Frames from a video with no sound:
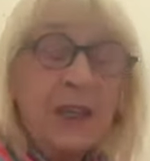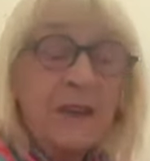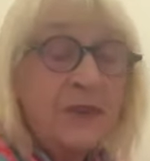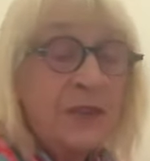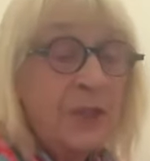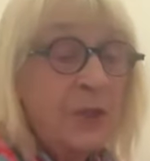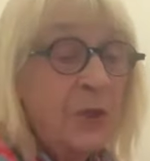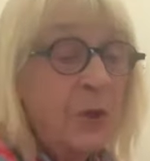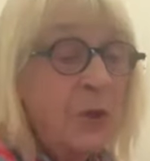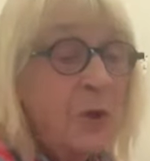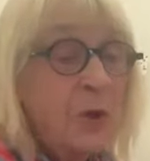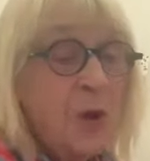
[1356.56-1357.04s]
I've
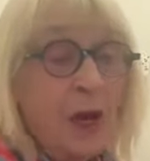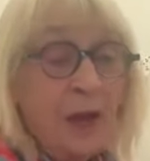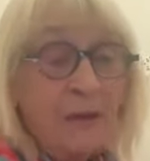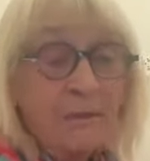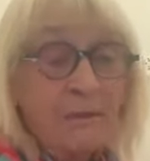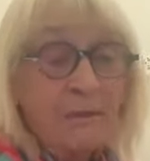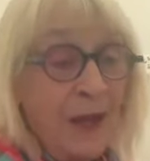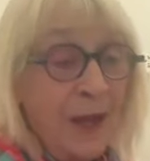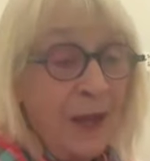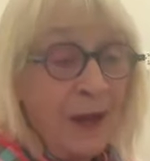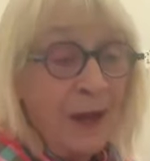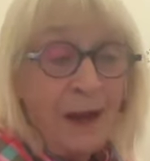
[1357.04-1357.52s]
still
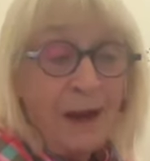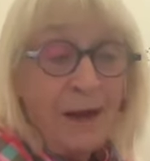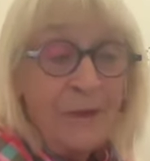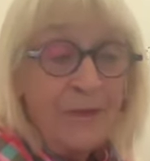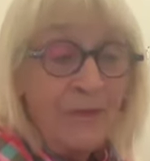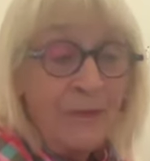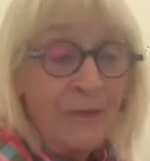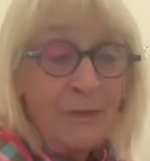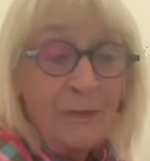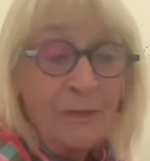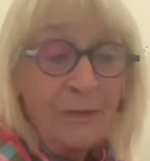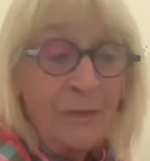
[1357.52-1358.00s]
got
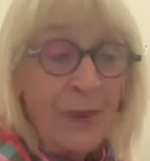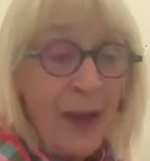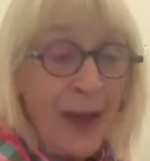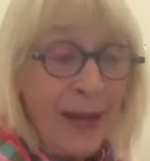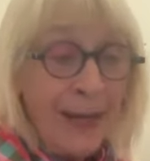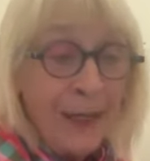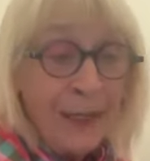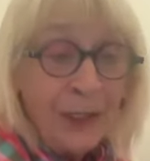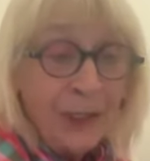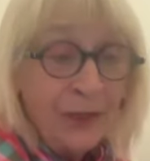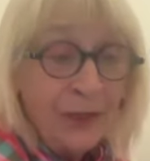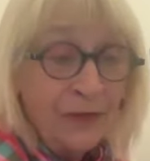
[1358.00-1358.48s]

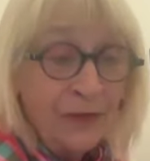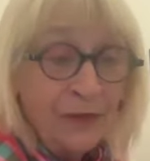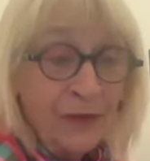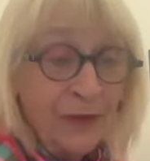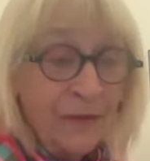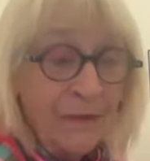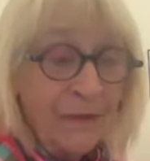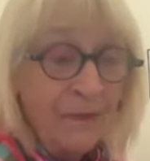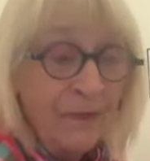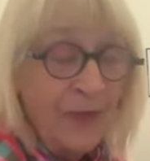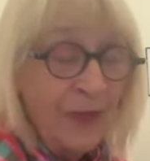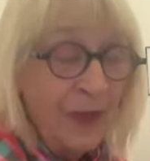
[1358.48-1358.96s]
mates
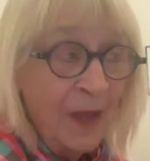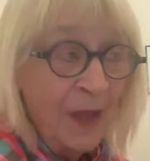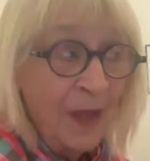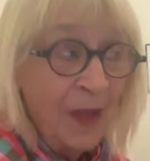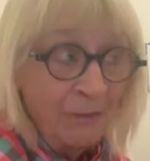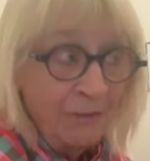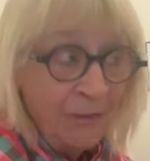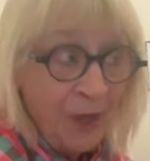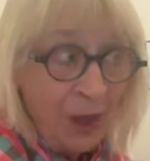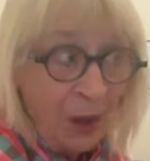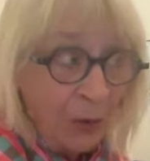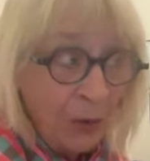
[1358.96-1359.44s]
from
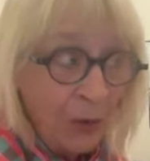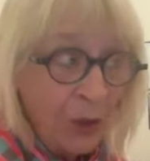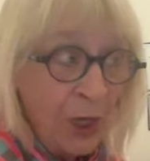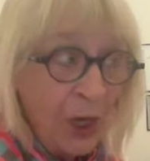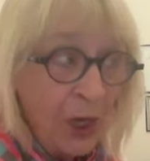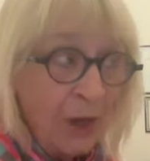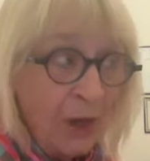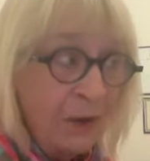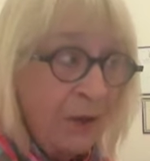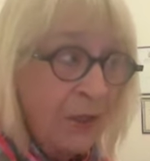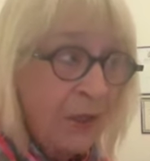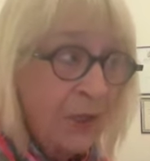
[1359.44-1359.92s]
like Noel
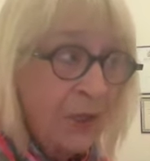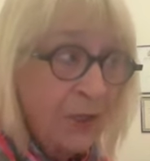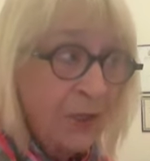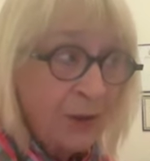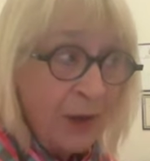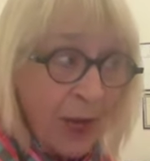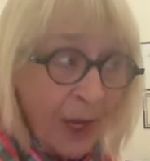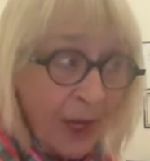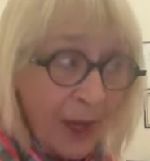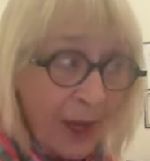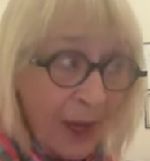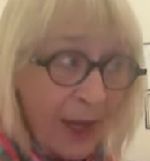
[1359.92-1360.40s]
Jones and
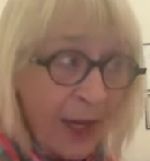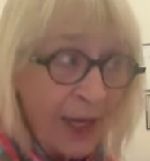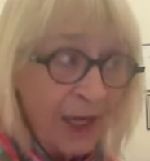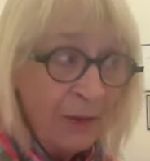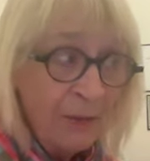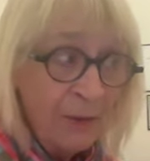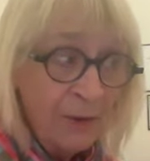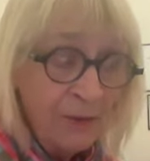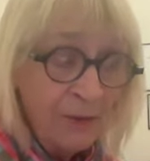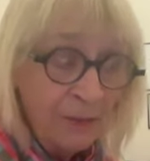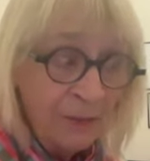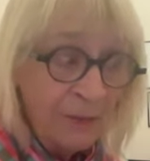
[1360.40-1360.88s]
Craig
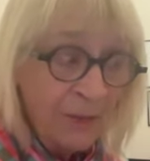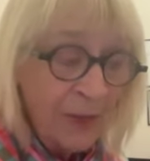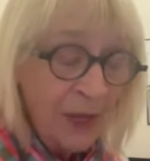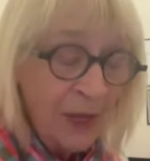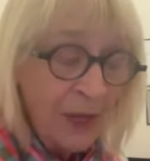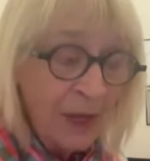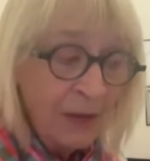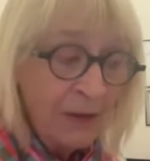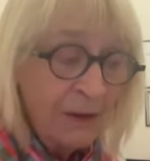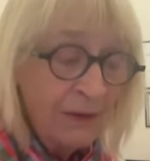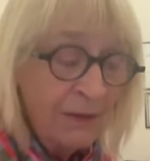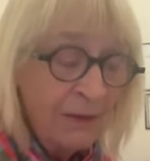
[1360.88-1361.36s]
Hardiman,
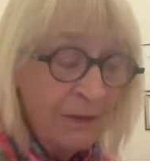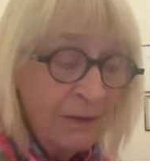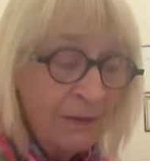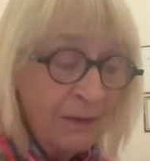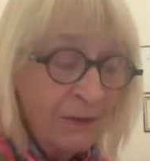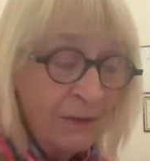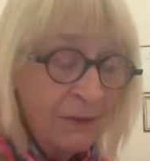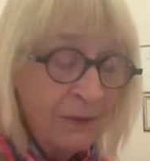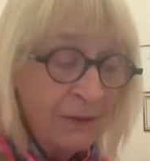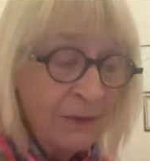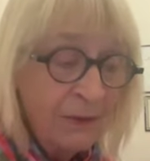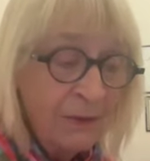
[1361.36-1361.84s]

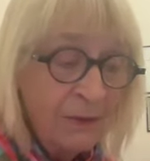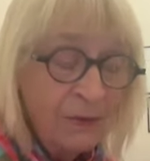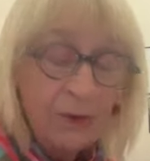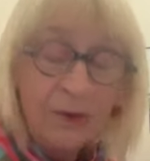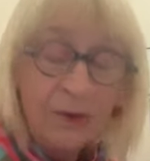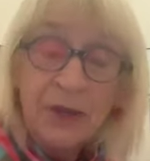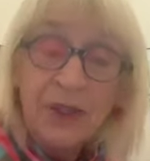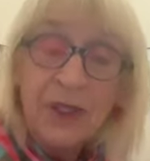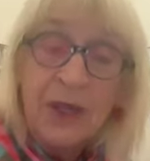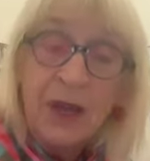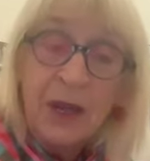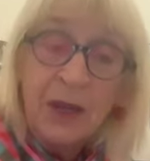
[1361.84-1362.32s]

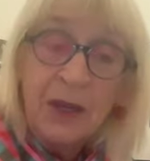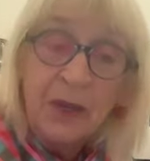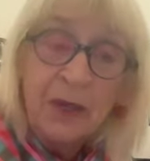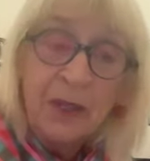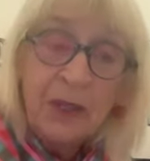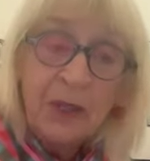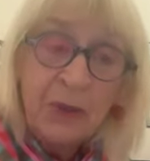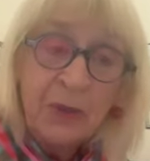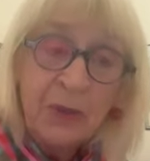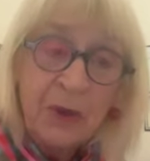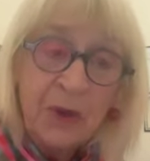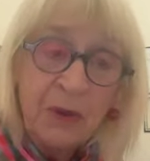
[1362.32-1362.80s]
crews that I
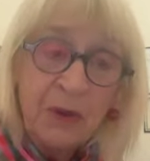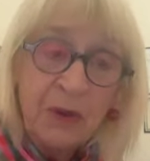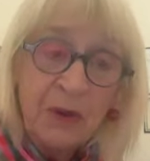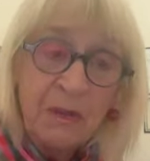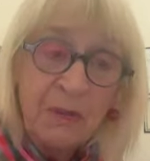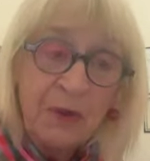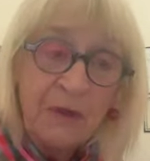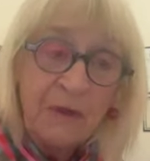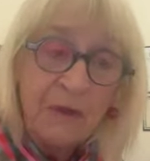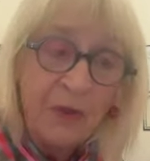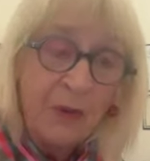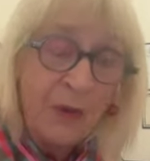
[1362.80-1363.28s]
used to work with
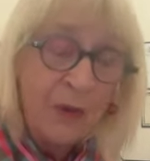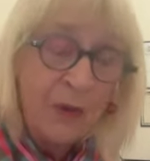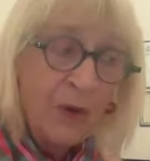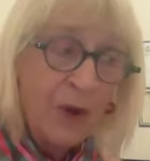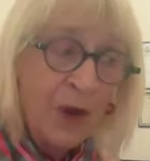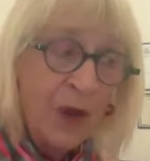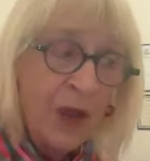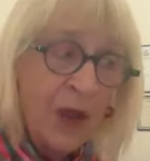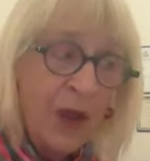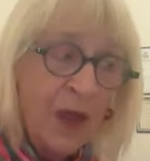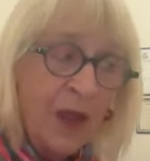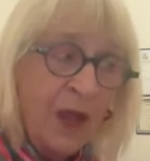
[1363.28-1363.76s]

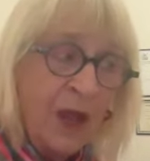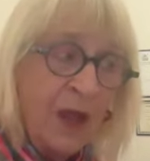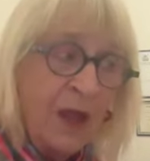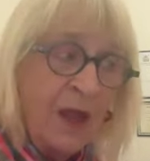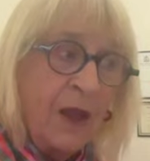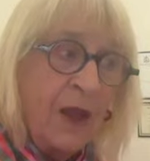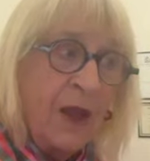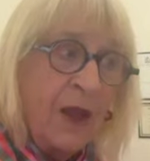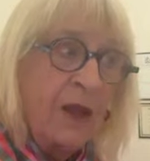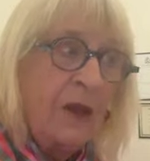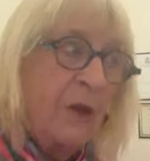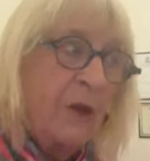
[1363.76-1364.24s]
before.
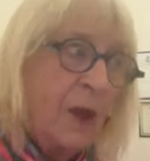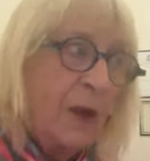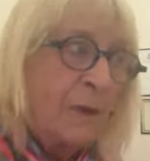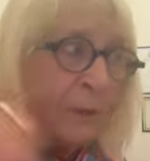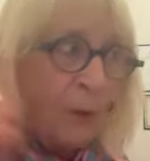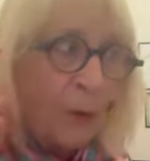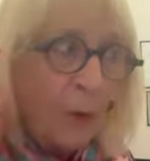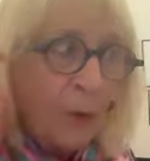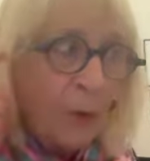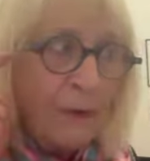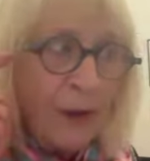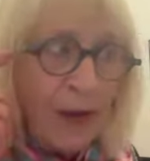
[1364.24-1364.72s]
Who
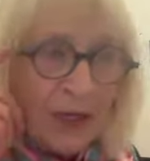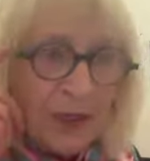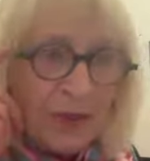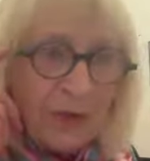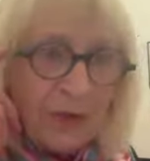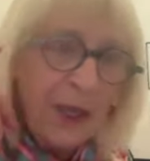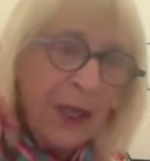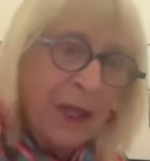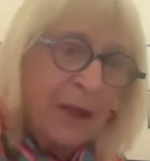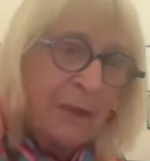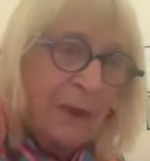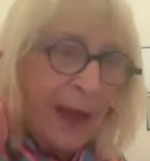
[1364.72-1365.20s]
I'm always
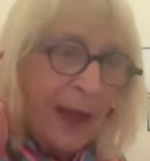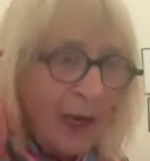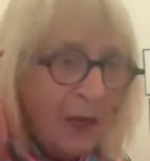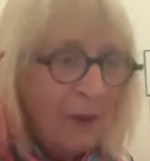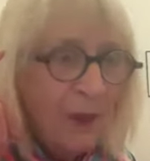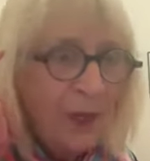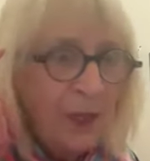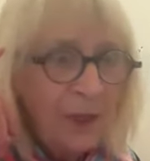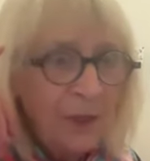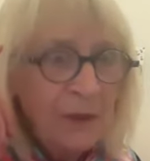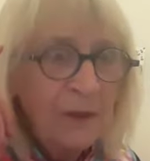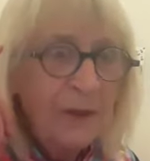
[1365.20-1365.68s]
ringing them. How
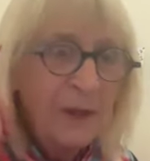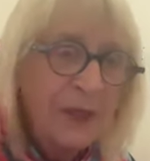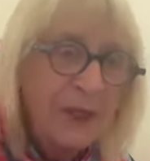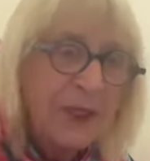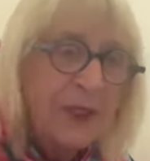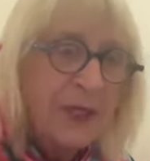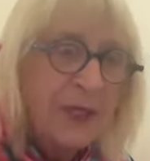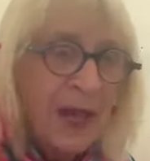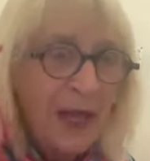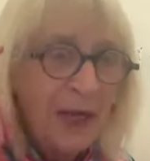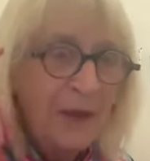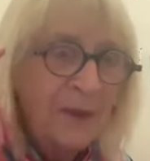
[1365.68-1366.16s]
do I do
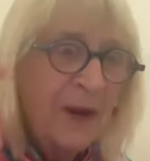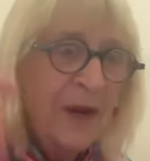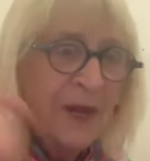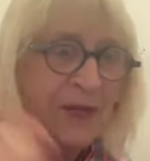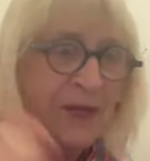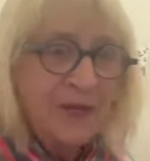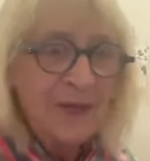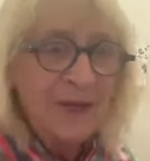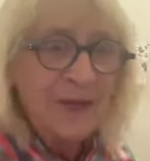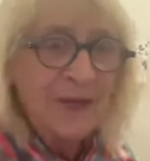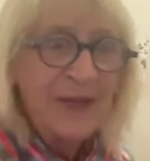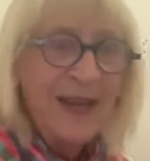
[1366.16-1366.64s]
this? How do I
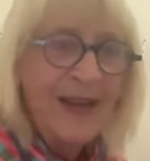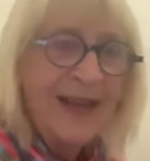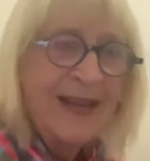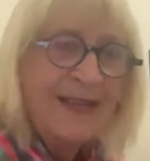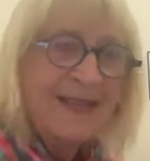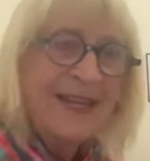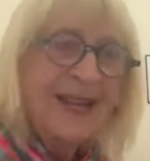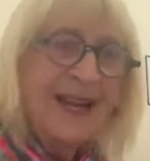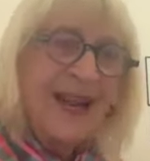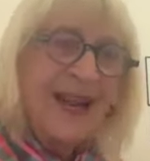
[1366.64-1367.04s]
do that?